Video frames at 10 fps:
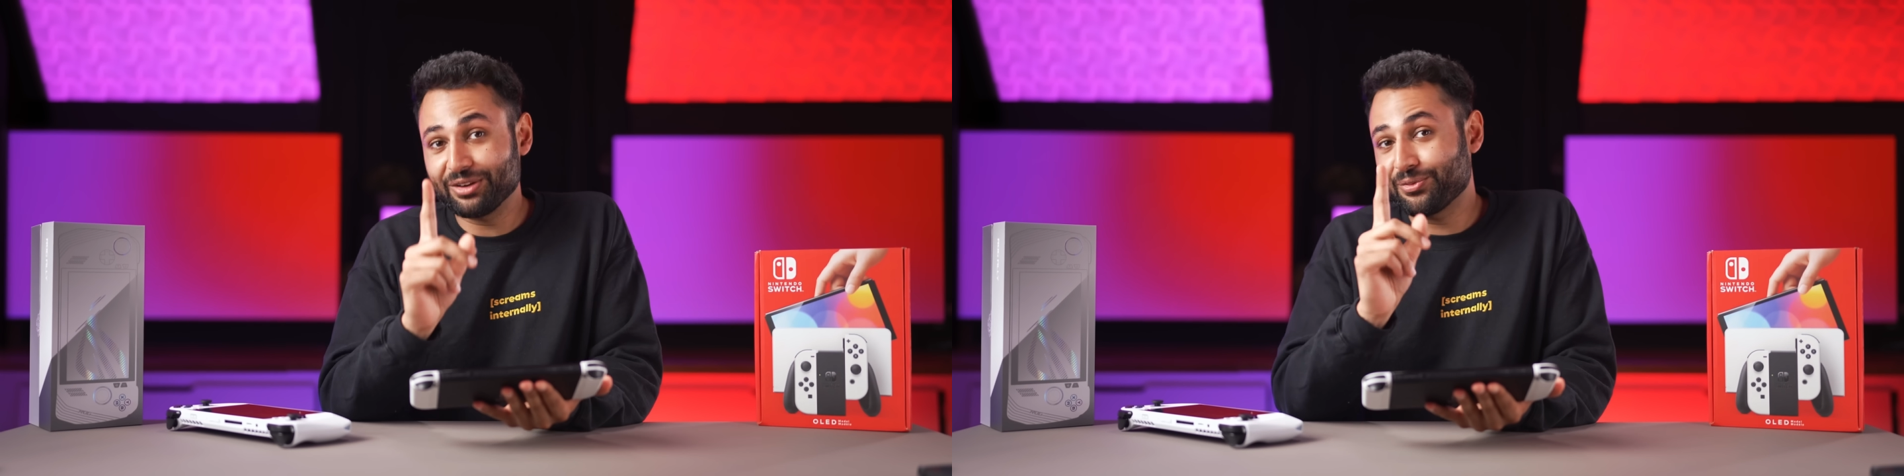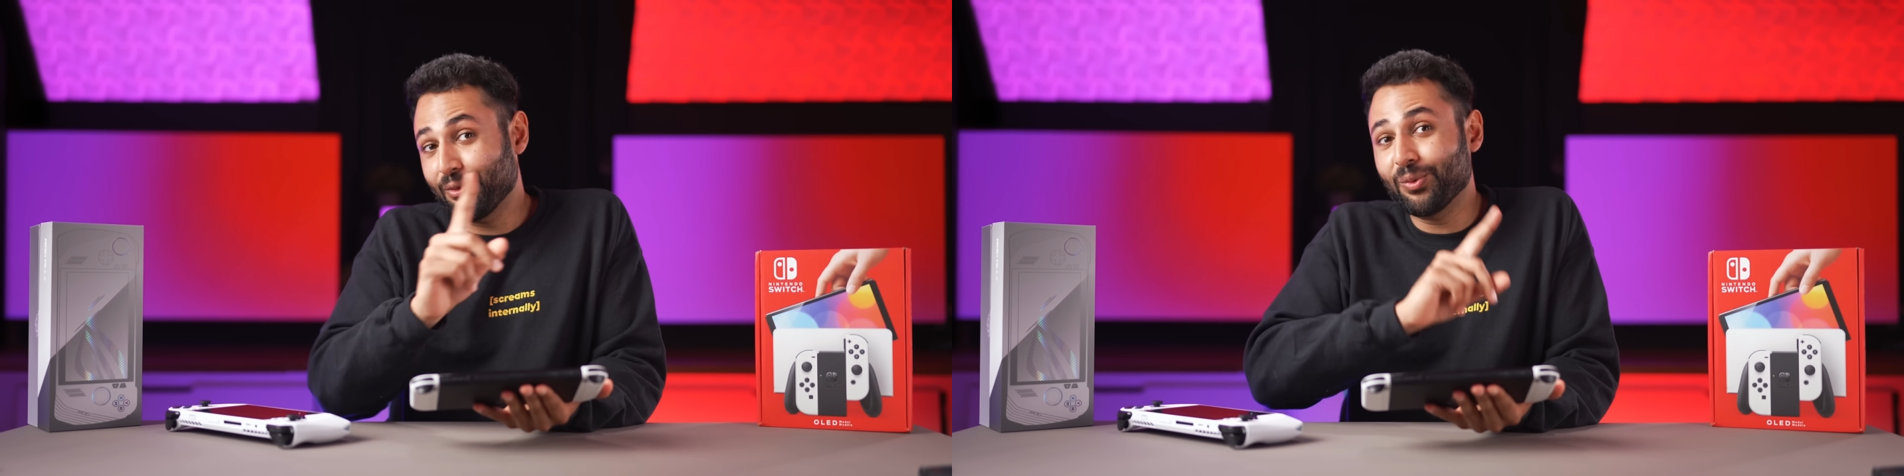
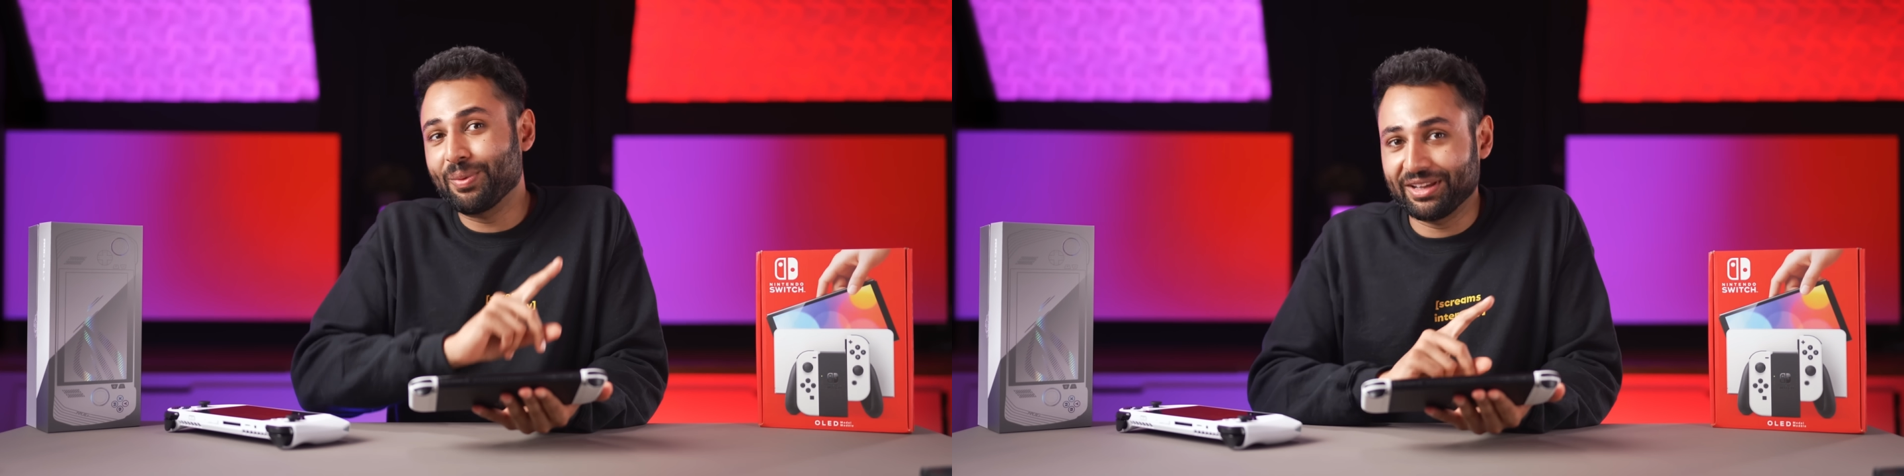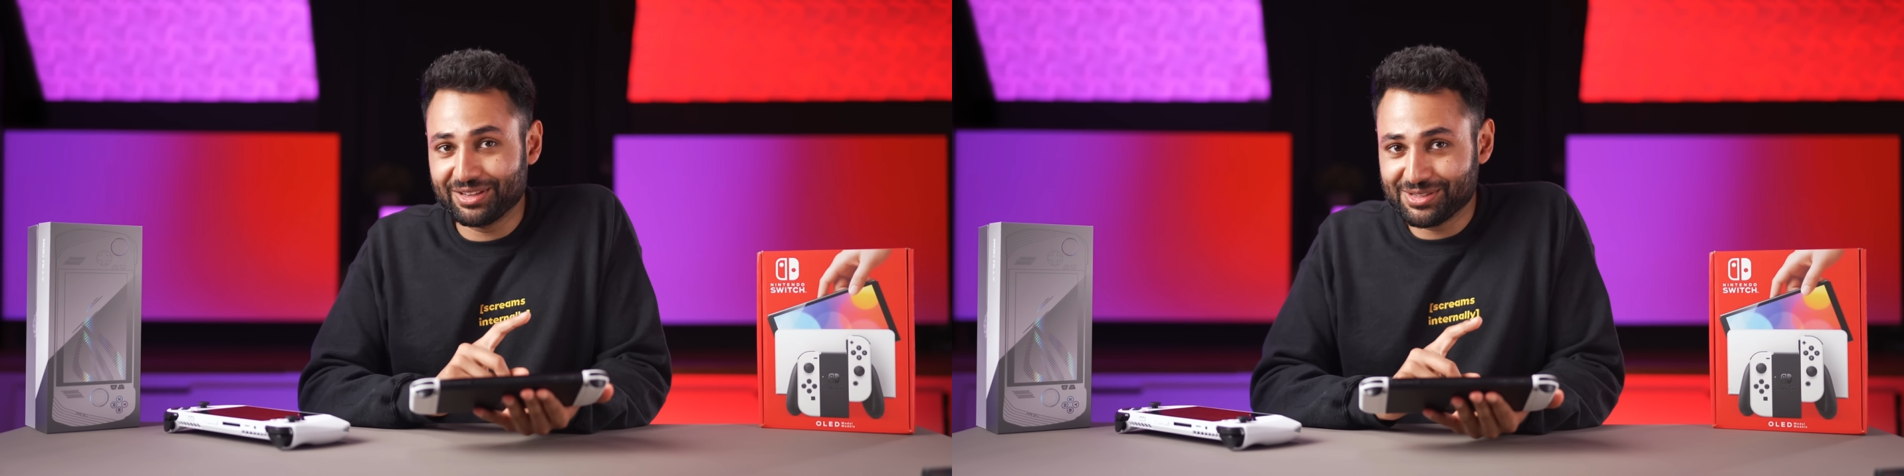
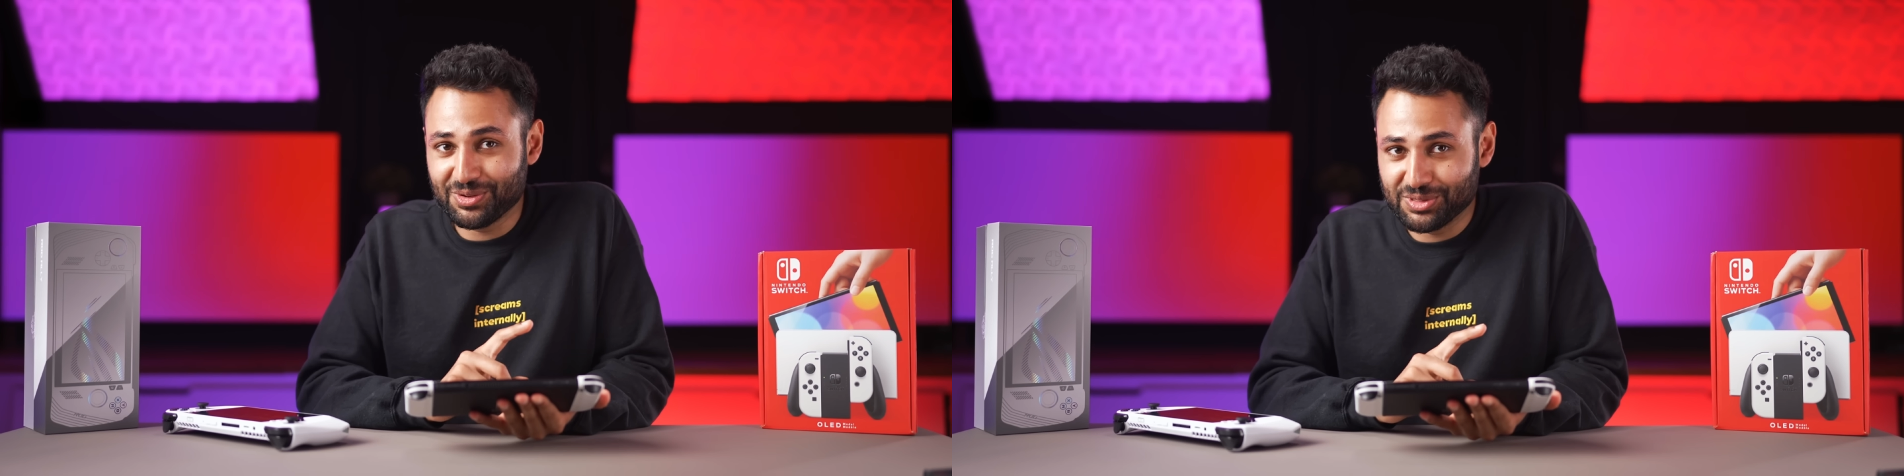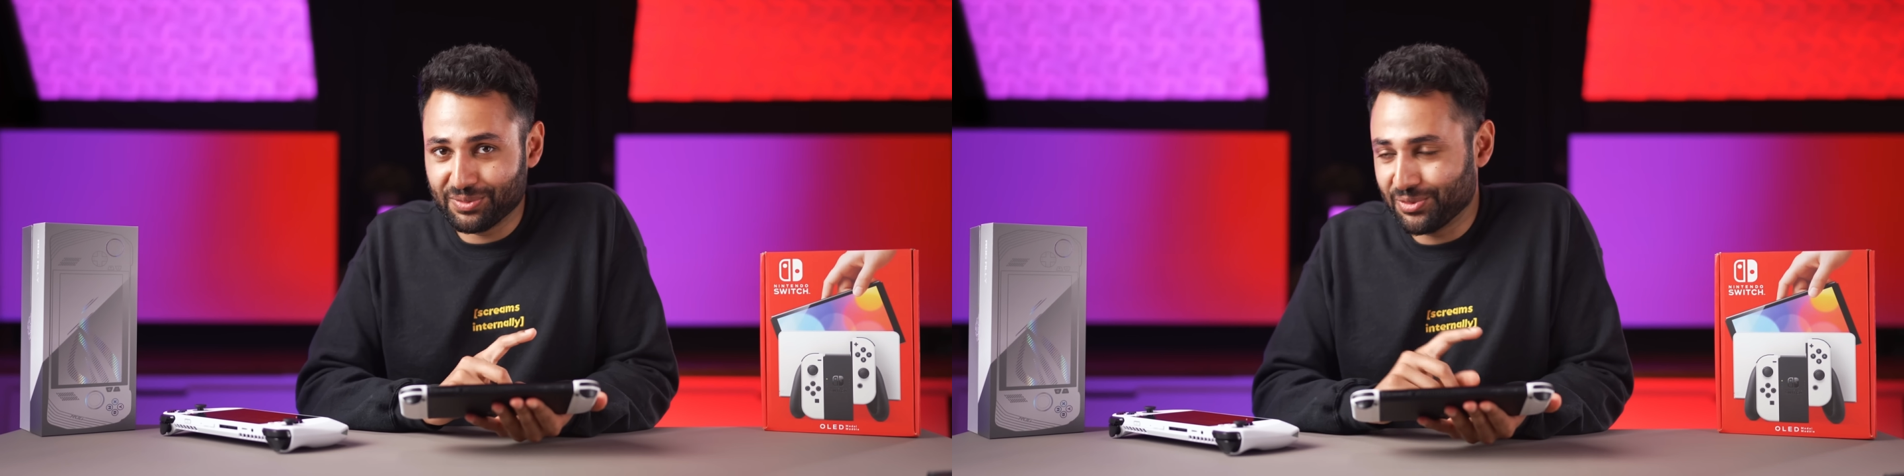fallback
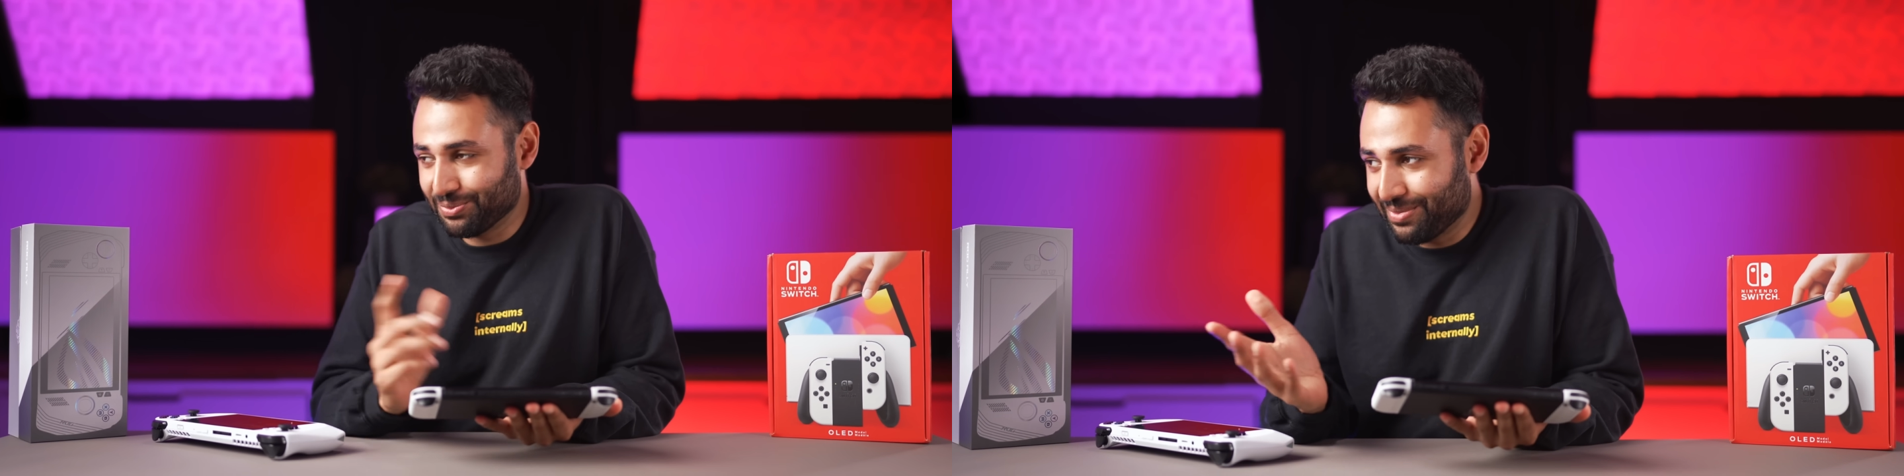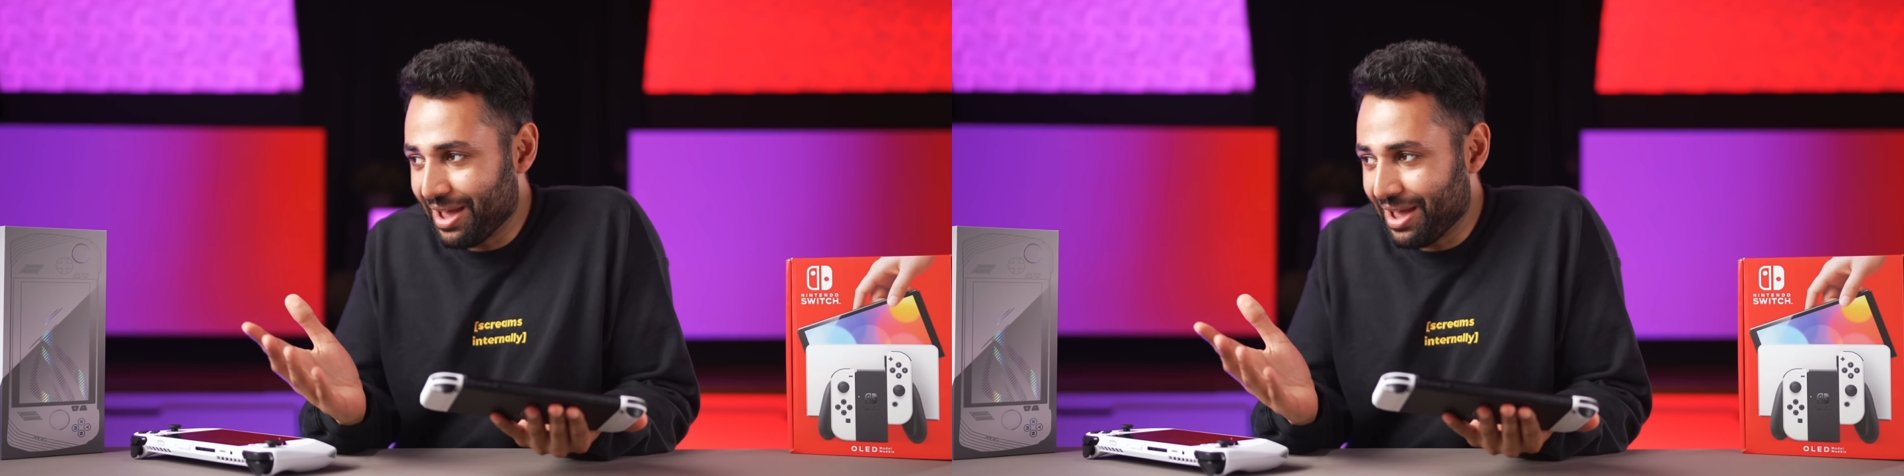excuse if you